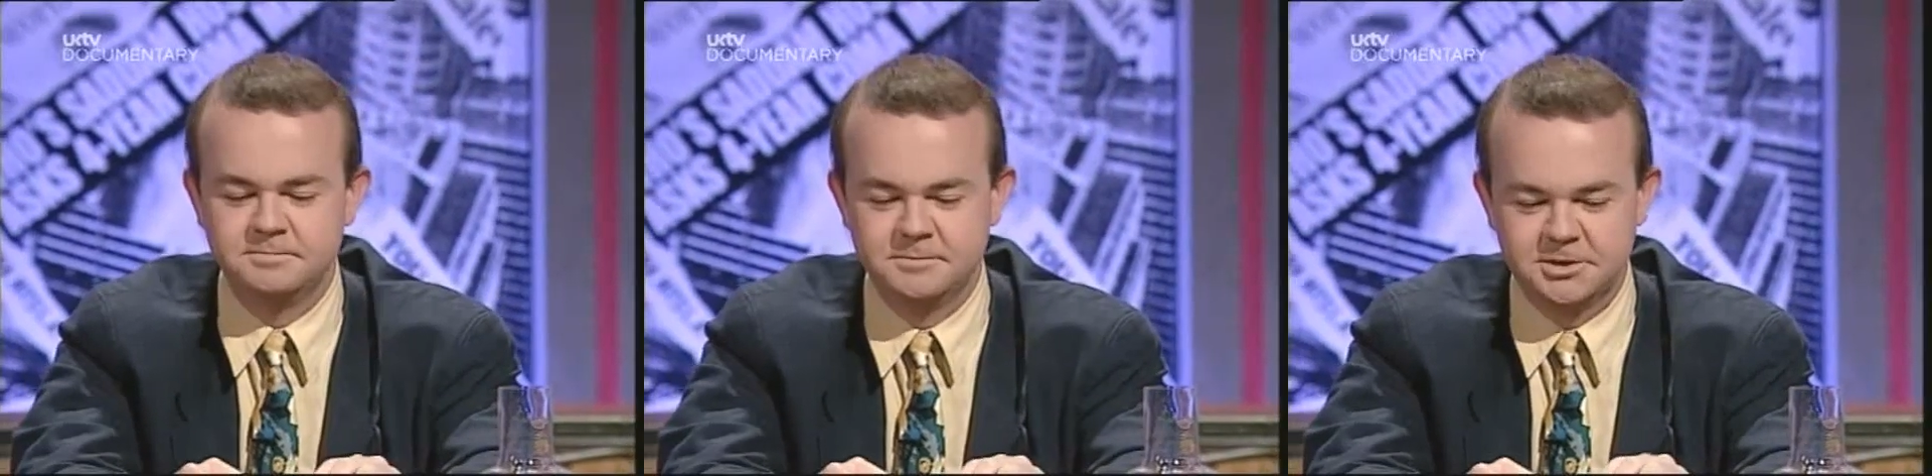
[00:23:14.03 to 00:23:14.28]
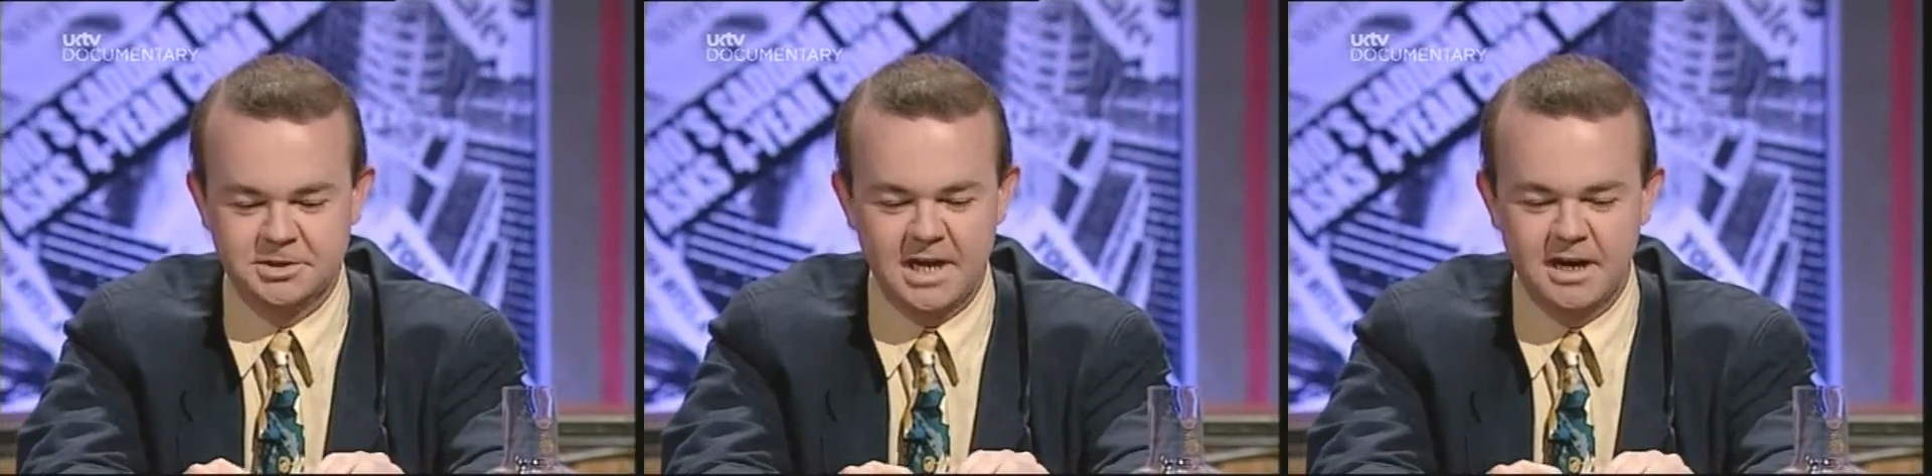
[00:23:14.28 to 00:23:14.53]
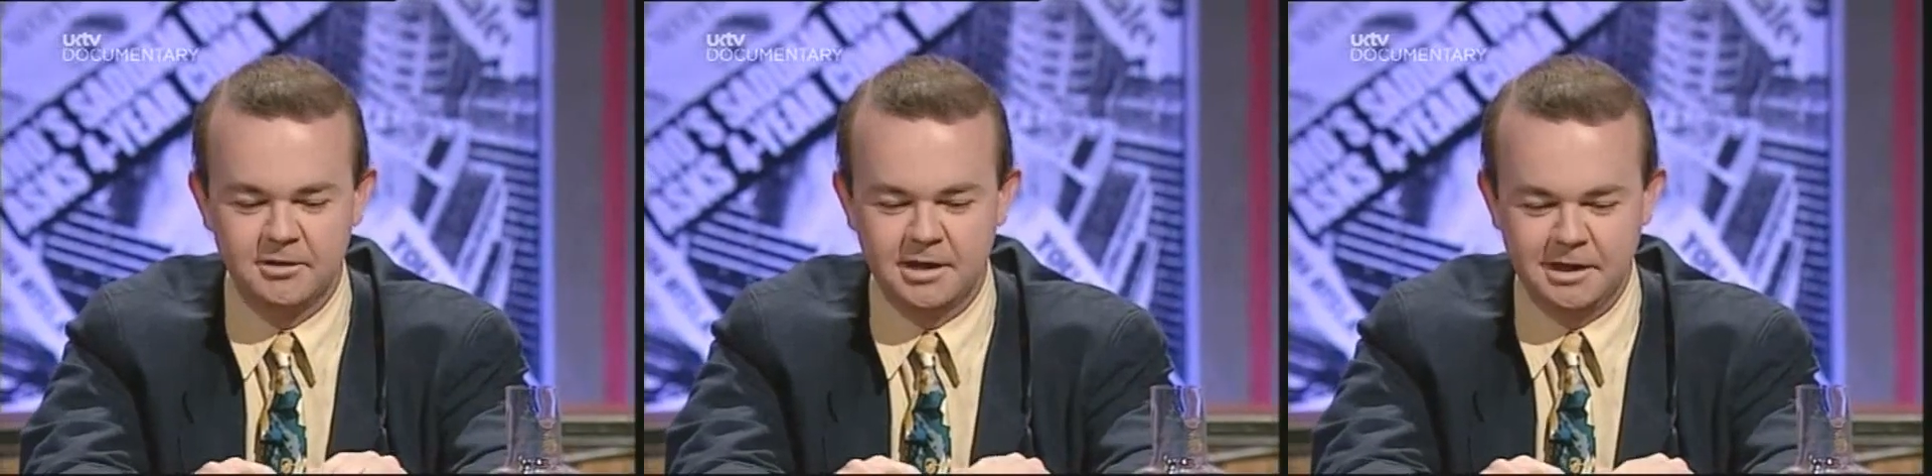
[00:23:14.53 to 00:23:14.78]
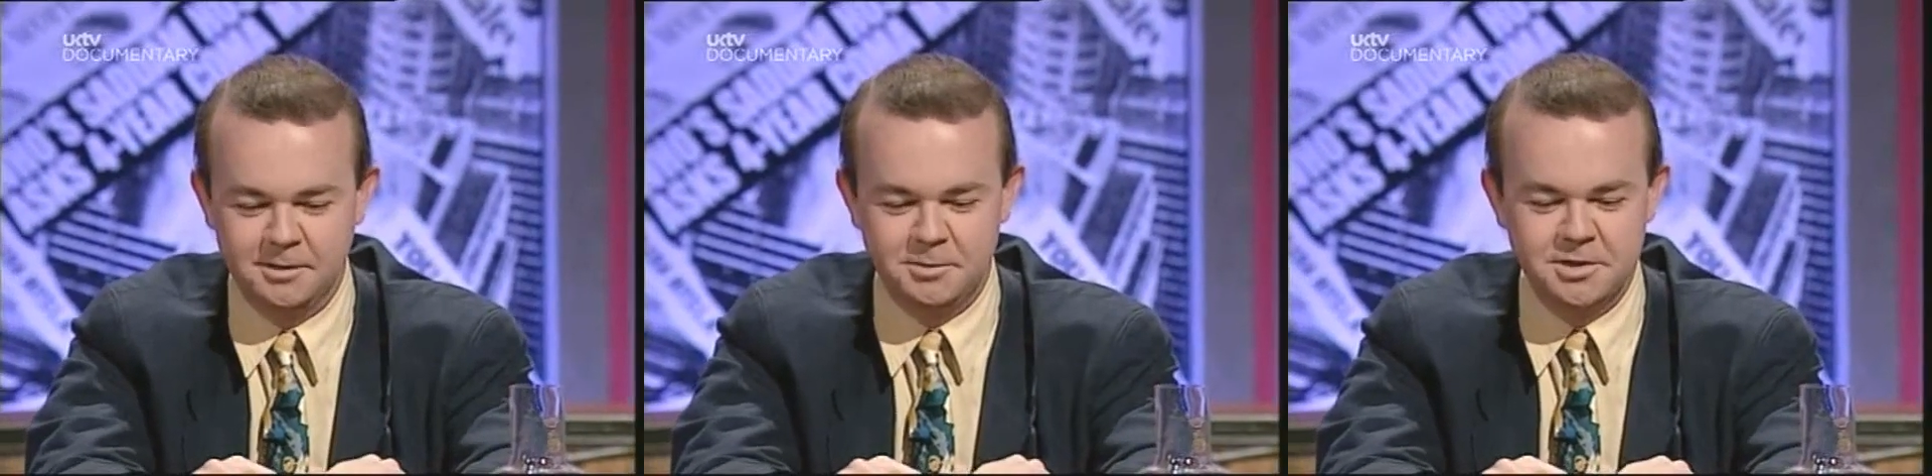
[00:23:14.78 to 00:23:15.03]

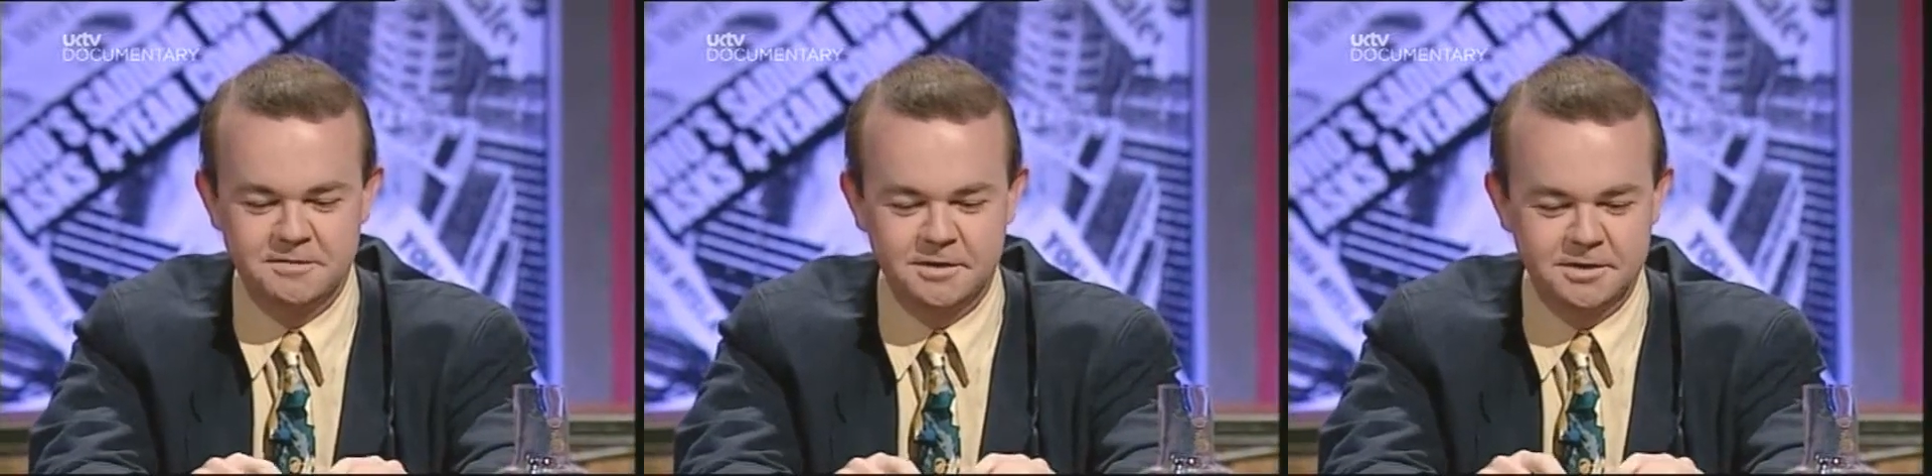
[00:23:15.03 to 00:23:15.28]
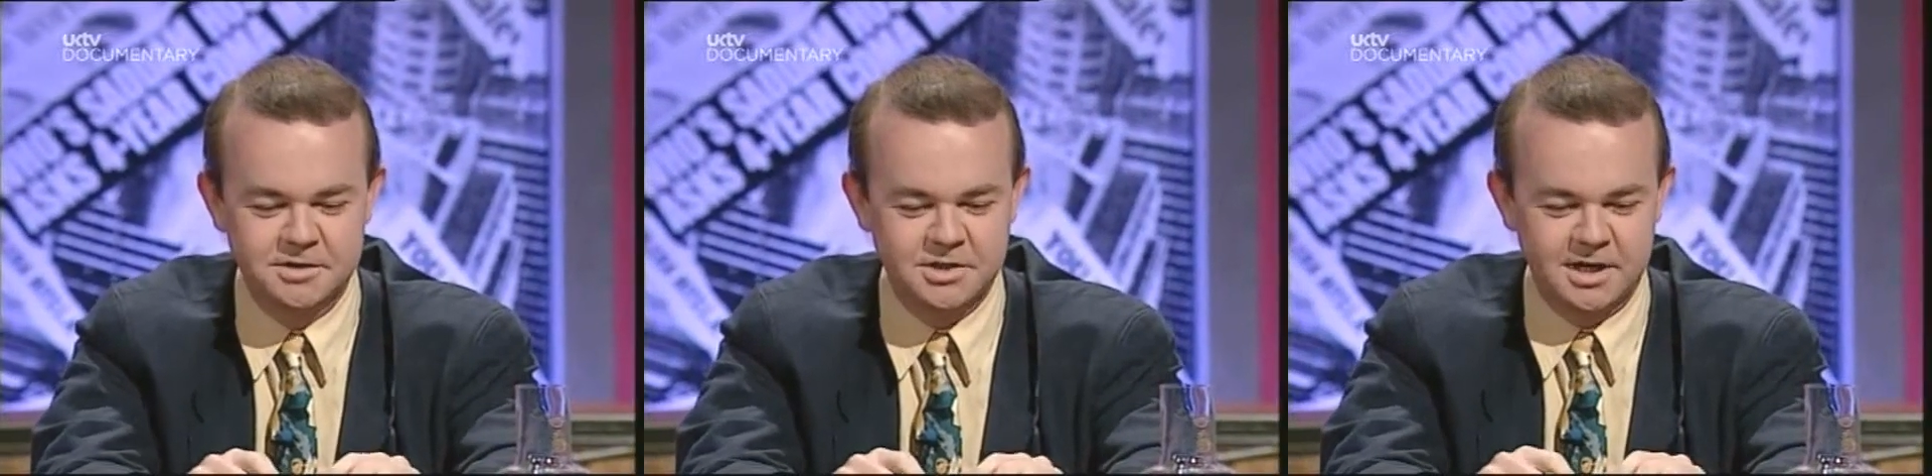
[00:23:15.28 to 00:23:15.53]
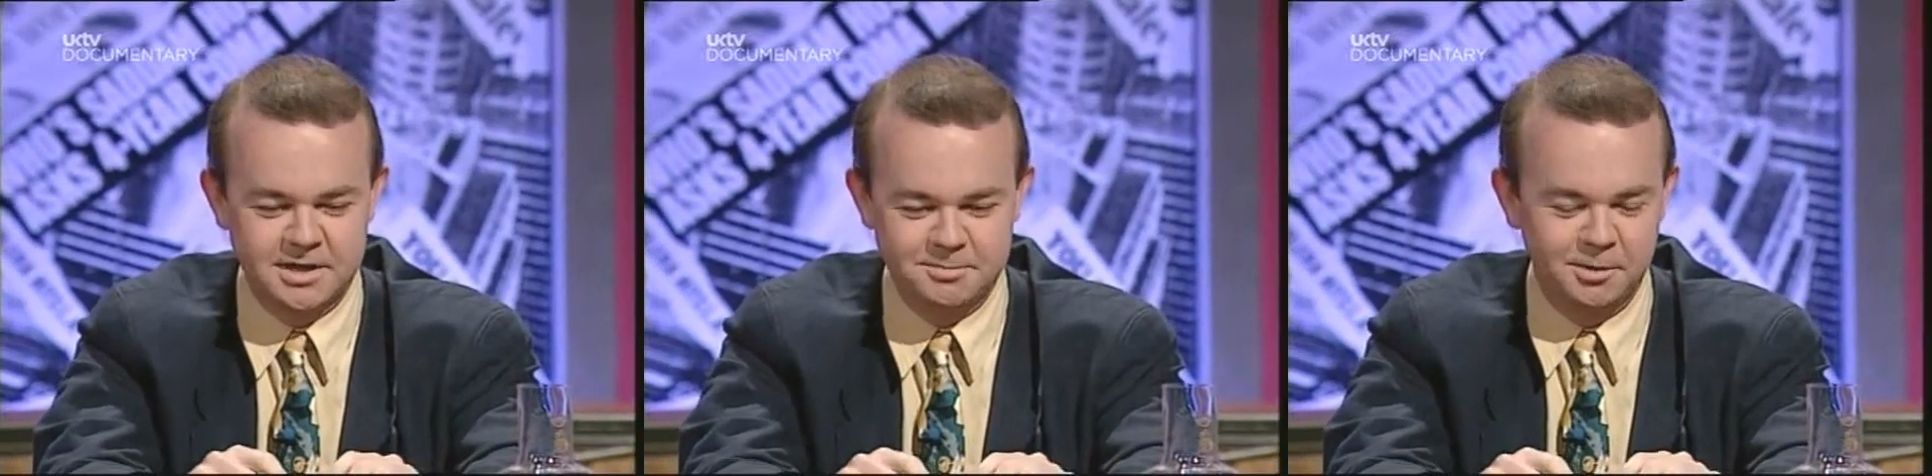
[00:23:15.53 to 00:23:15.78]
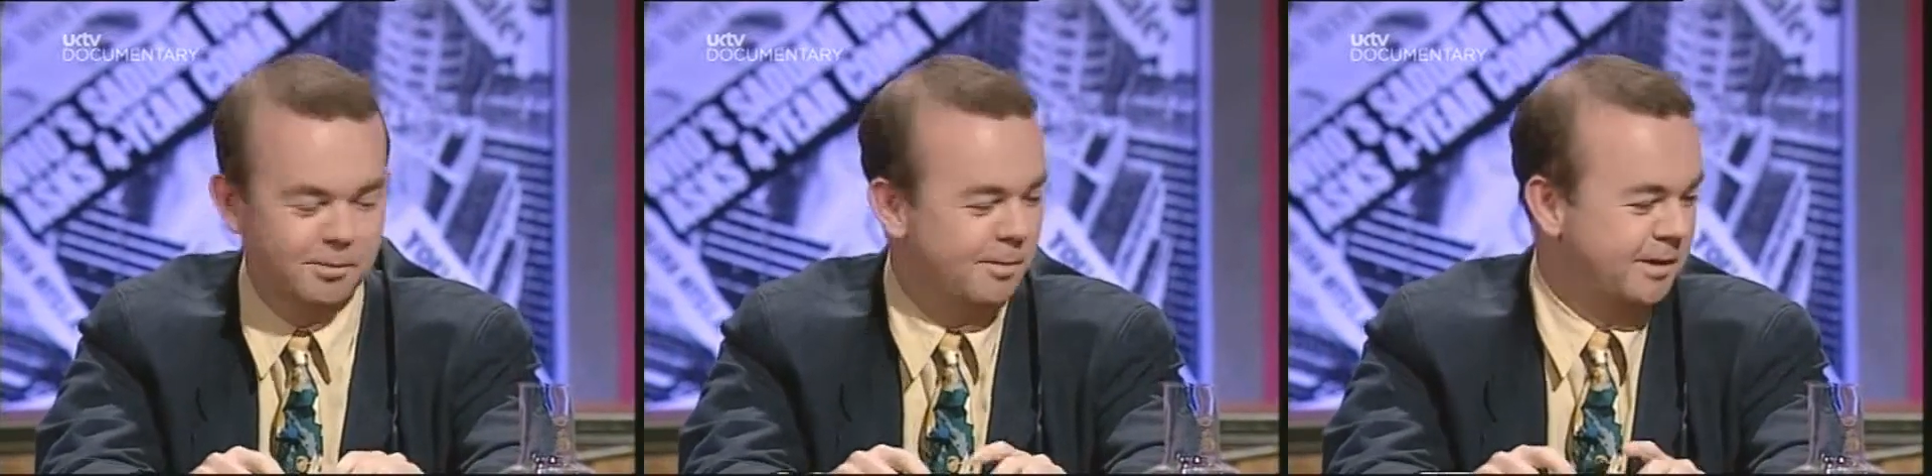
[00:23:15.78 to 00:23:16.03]
staggeringly beautiful and
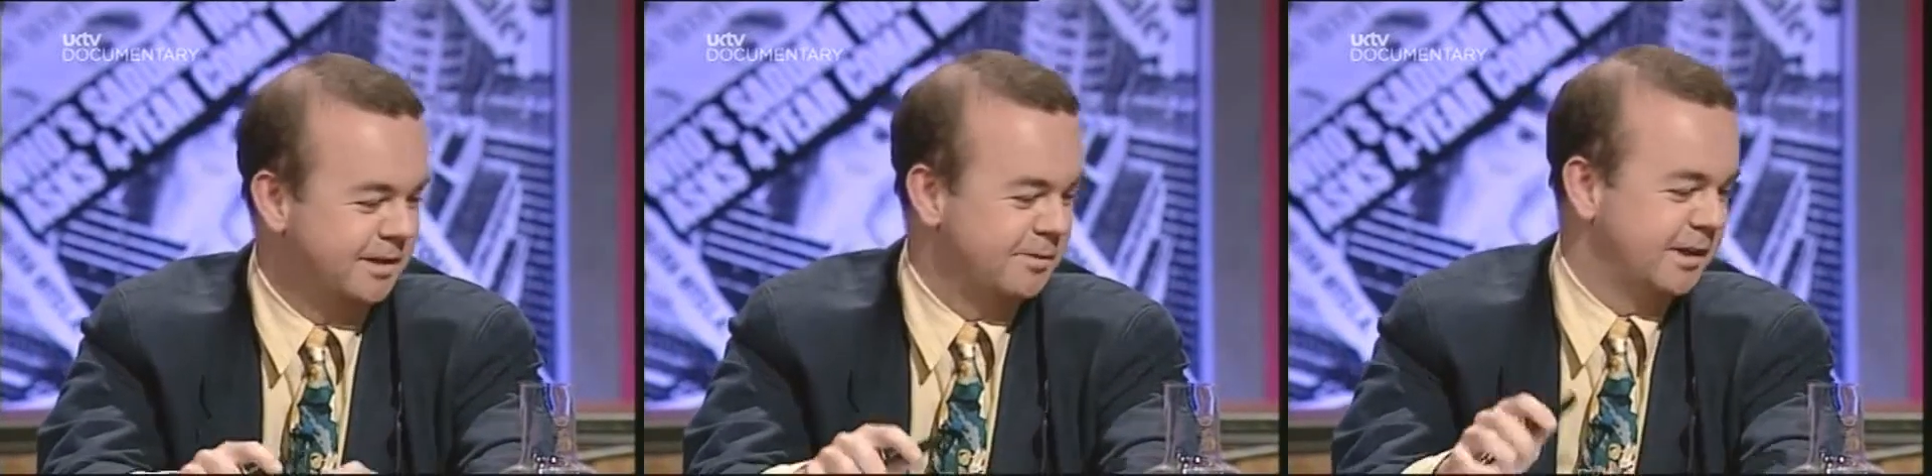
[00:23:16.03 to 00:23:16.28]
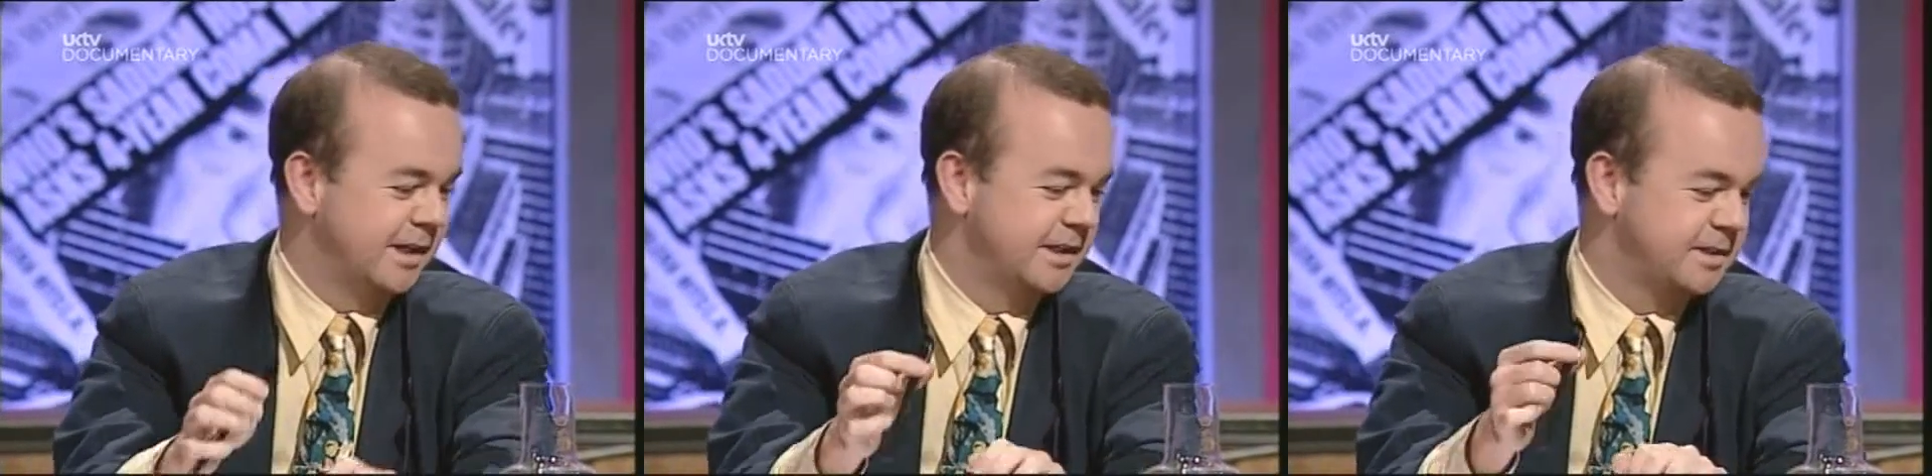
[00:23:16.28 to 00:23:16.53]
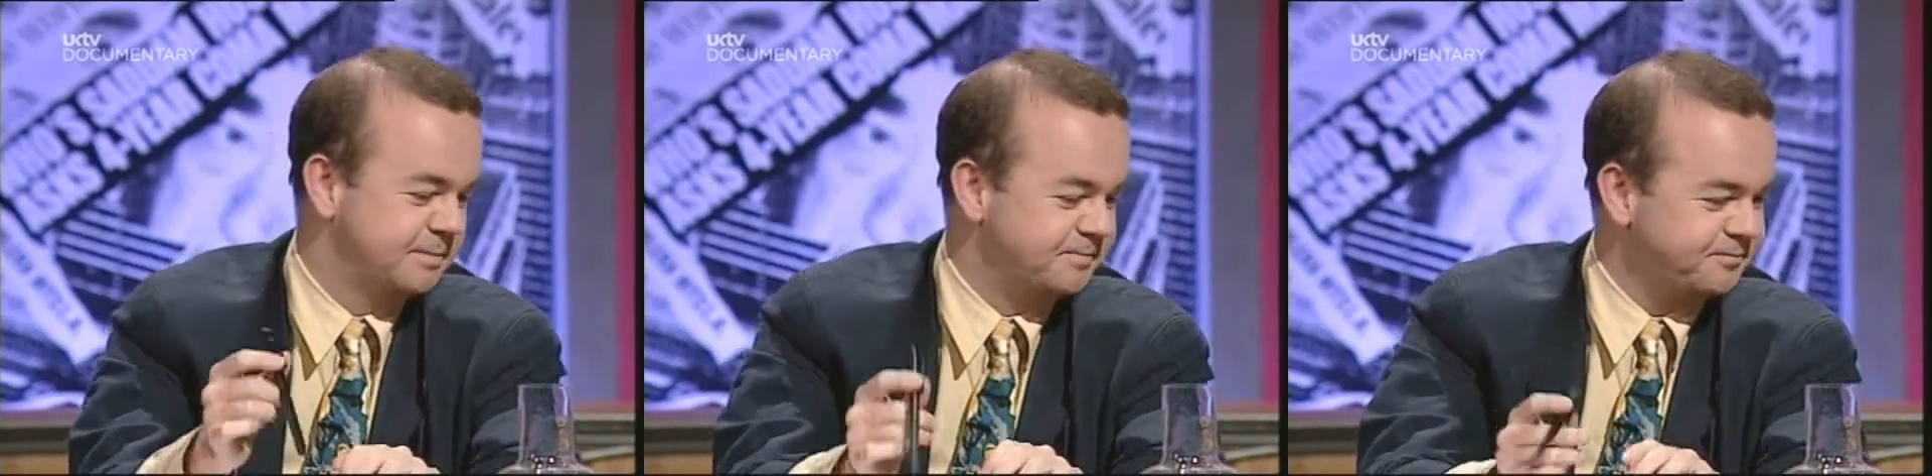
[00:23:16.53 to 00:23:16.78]
charitable woman in the world,